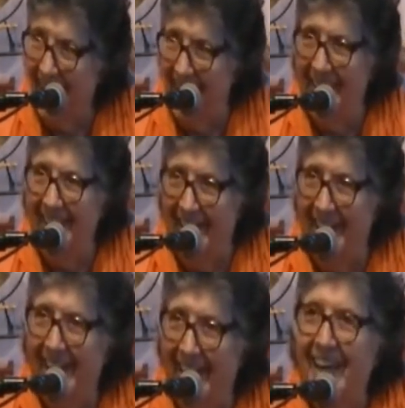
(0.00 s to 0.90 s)

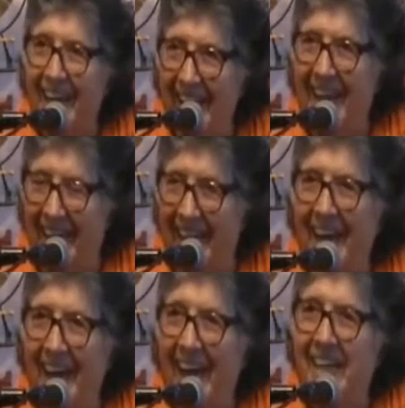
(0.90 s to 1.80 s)

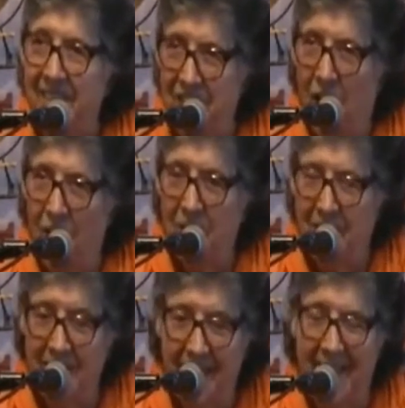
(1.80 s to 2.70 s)
and talk